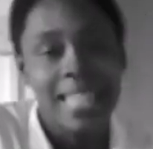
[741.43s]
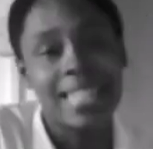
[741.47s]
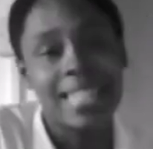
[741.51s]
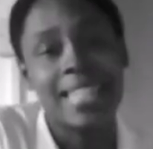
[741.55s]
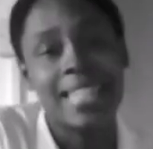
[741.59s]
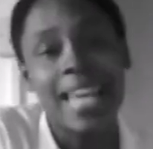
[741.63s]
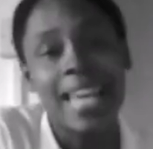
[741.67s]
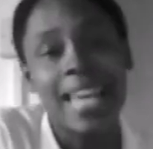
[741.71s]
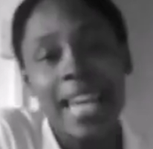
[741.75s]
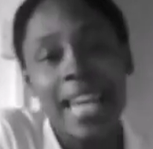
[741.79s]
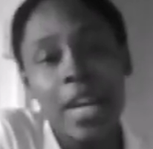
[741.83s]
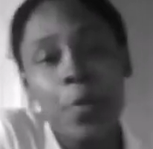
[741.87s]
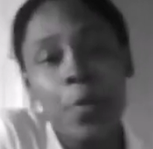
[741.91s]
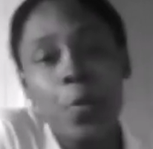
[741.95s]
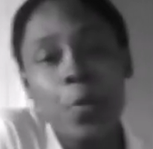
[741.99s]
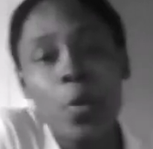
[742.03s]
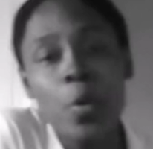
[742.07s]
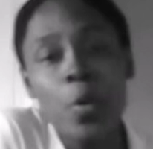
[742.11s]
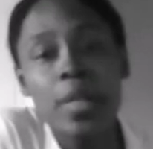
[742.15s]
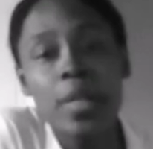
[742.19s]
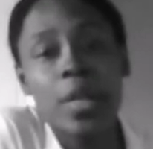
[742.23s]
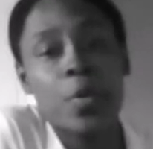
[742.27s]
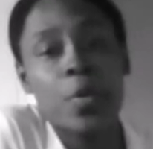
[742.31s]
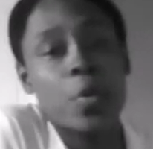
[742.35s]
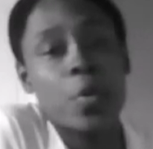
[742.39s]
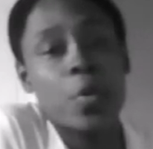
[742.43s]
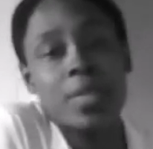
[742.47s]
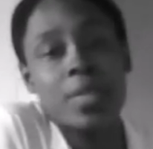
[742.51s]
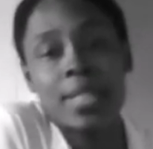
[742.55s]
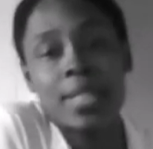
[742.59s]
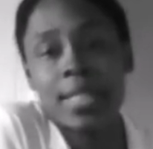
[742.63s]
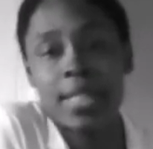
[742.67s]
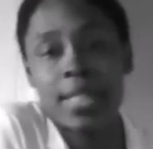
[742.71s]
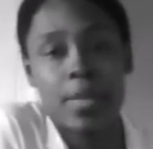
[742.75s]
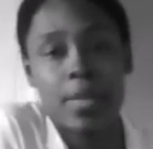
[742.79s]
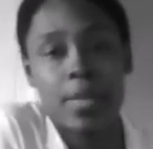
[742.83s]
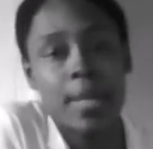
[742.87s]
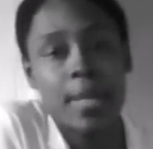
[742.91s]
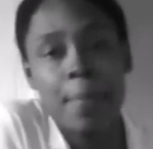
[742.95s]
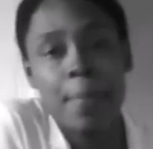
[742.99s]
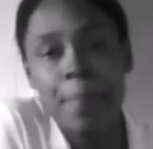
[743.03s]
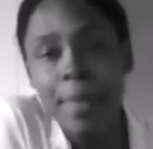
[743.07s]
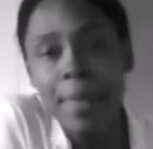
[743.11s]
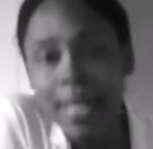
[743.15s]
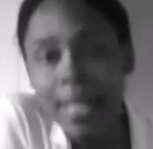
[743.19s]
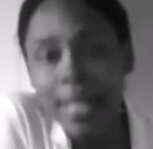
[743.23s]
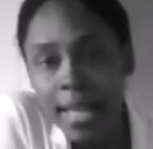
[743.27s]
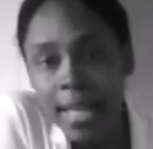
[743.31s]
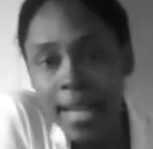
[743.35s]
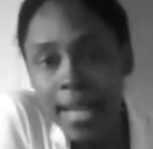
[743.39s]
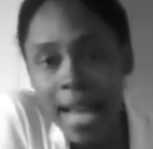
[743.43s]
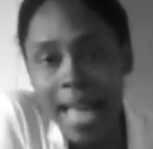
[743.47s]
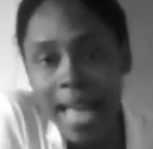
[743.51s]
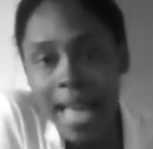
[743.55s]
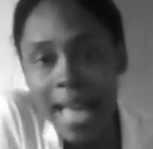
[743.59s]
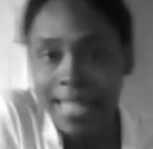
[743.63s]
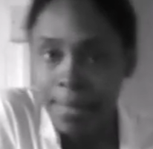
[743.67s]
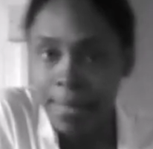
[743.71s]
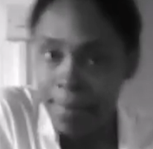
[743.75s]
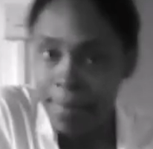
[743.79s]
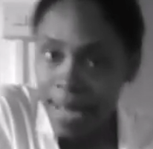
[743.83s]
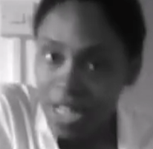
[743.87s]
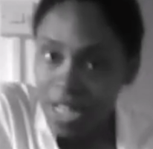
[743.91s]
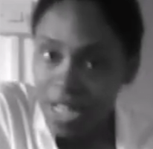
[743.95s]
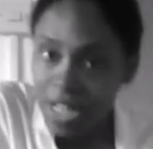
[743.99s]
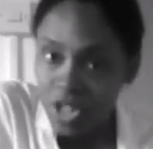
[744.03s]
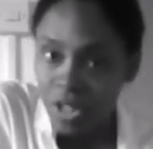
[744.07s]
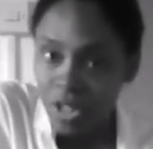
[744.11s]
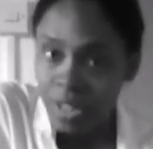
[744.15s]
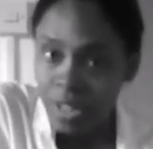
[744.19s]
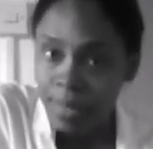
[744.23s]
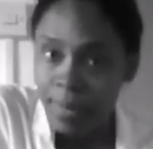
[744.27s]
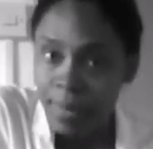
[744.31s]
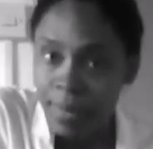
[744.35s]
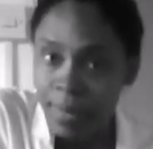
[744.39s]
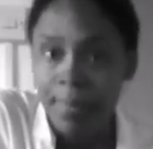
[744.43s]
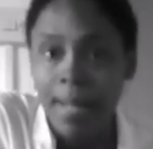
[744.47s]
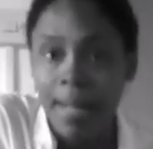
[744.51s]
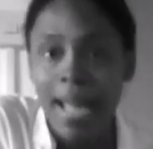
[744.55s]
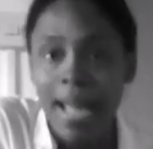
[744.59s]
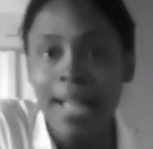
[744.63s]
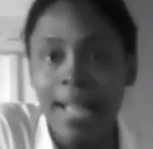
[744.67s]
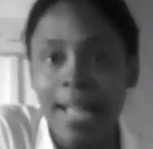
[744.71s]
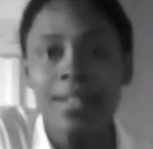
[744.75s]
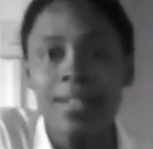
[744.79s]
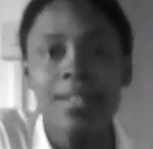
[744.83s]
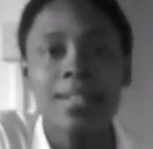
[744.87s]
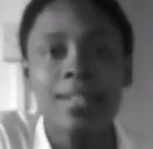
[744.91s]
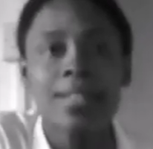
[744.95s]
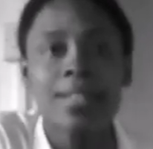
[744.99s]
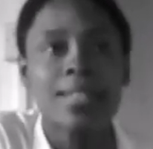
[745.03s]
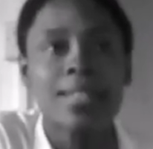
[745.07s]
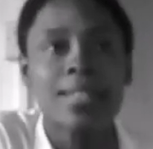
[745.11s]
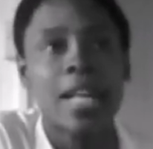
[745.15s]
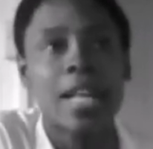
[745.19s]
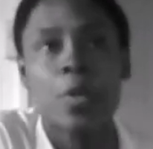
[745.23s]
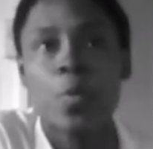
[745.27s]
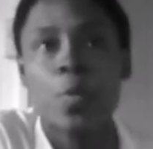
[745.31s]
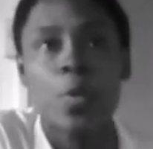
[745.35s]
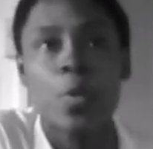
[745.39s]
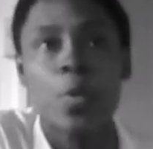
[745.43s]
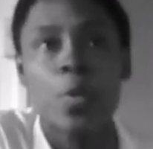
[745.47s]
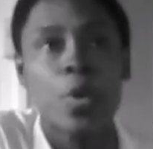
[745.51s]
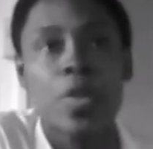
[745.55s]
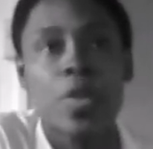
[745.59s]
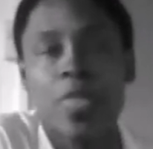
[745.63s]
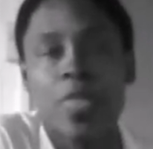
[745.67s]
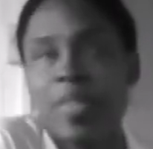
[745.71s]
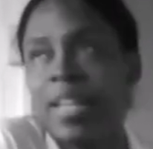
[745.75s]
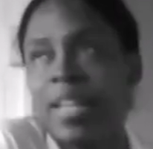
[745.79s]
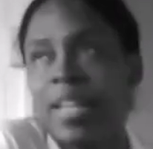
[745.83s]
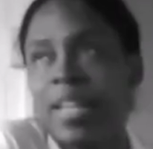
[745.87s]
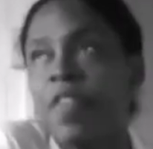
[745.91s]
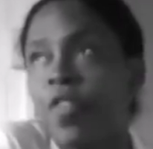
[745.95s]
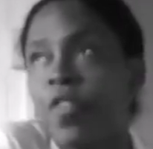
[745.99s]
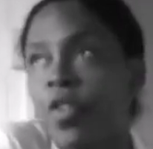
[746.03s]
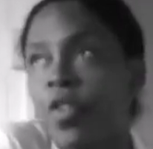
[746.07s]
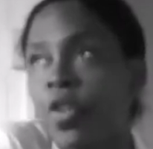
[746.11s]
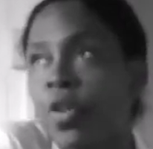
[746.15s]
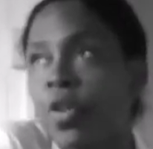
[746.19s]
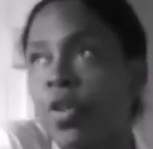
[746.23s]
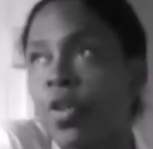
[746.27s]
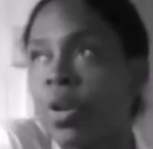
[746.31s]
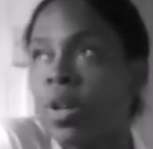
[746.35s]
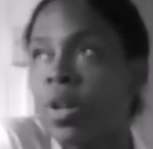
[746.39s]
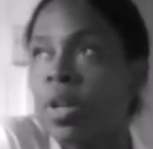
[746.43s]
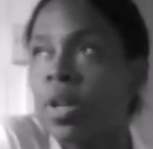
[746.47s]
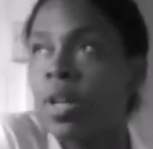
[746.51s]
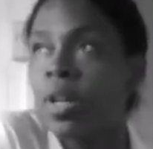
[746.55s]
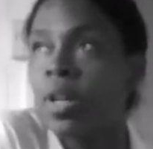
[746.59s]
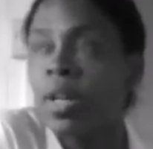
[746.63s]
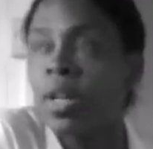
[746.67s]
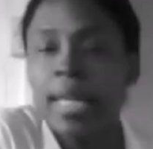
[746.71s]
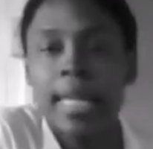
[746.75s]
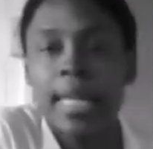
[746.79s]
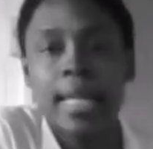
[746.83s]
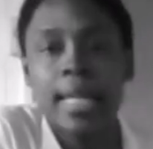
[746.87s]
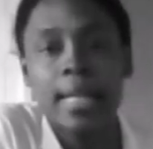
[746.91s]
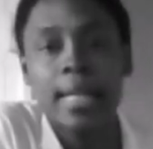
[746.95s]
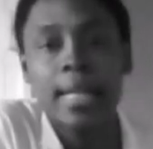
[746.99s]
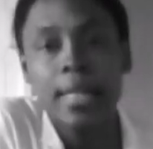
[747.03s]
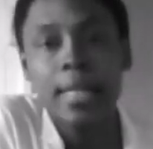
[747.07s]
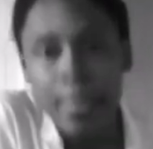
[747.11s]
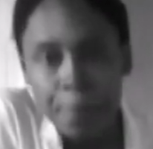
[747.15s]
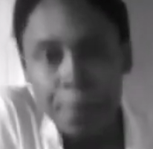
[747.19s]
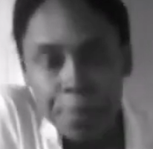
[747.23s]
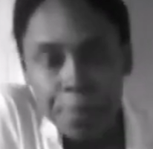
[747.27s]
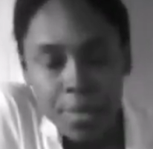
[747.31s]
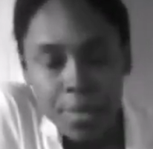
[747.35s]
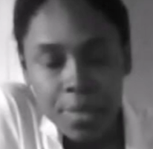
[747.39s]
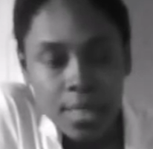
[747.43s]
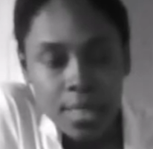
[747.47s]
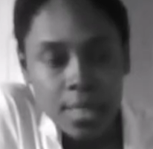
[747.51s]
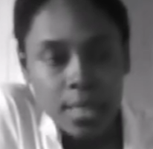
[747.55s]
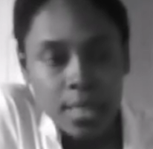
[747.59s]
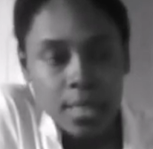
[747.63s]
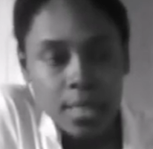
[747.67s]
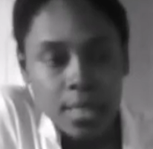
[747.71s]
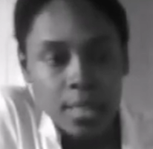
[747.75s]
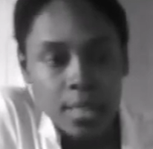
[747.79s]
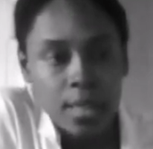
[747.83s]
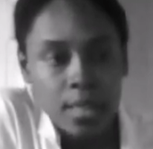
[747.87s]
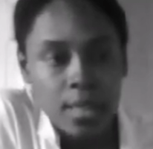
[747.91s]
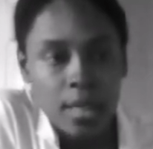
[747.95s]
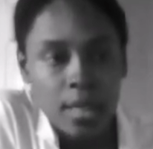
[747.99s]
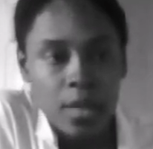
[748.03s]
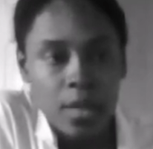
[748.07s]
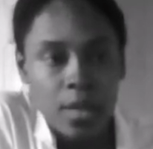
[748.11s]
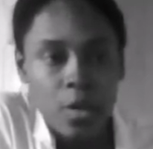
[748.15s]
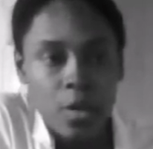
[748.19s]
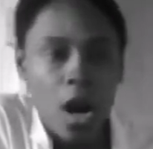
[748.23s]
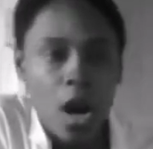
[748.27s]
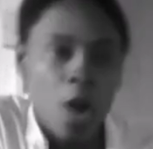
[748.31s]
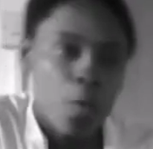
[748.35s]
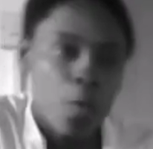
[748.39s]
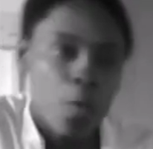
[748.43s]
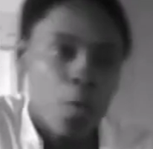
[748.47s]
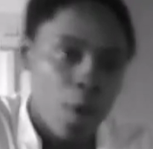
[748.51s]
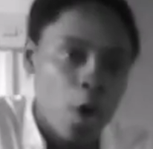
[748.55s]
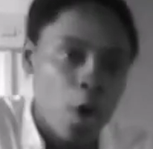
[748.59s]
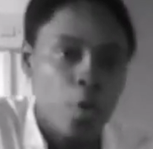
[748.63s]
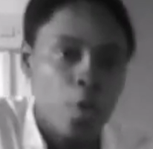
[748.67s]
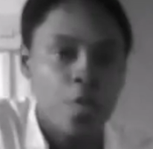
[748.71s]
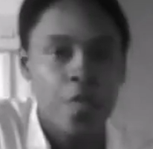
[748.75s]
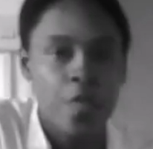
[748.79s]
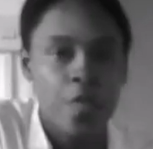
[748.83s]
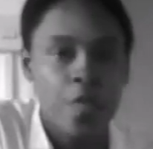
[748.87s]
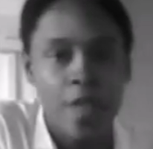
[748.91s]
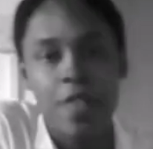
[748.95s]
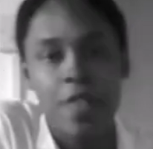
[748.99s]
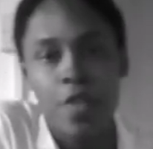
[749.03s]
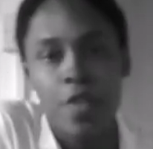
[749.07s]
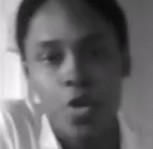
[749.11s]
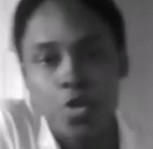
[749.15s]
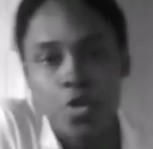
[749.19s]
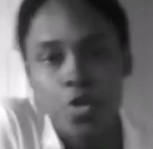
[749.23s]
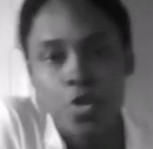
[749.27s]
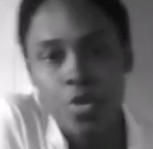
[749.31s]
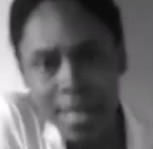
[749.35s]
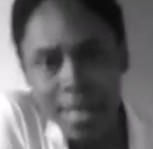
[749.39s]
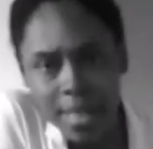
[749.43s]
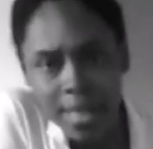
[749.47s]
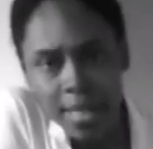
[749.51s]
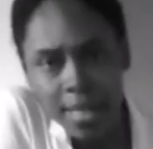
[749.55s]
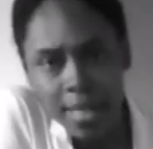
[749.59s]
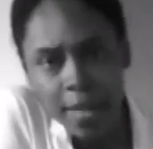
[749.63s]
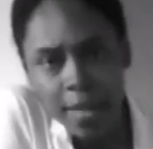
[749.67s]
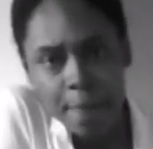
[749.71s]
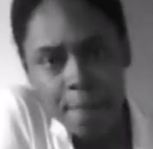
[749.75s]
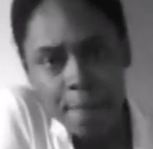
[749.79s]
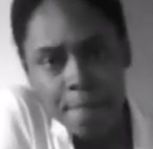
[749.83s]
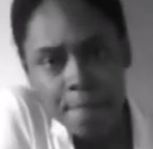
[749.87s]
J.K. Rowling grosses nearly $1 billion, as I mentioned, but Michael's net worth never eclipsed around 500 million.